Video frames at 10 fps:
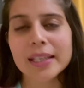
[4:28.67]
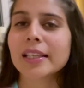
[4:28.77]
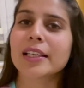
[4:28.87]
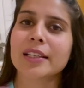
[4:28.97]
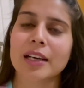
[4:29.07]

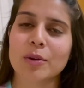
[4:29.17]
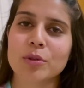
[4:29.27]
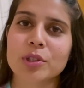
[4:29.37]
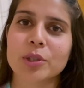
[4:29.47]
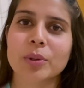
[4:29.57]
any
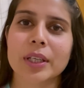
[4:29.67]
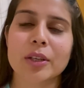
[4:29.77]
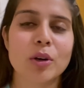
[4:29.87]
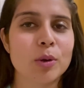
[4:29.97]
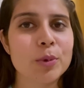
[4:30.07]
doubts, you can
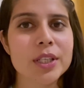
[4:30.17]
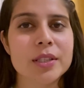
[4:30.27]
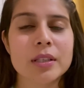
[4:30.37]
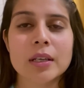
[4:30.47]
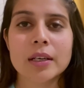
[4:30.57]

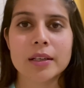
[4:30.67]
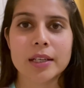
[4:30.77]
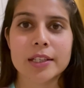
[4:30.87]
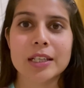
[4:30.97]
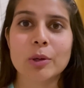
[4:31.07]
always
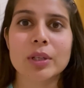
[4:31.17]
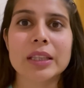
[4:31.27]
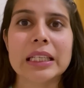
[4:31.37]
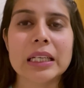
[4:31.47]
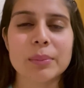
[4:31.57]
write down in
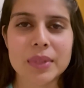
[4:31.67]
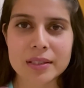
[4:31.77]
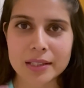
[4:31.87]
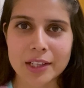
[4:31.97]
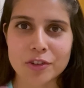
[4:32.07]
the comment
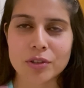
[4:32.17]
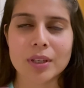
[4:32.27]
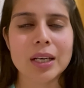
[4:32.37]
section.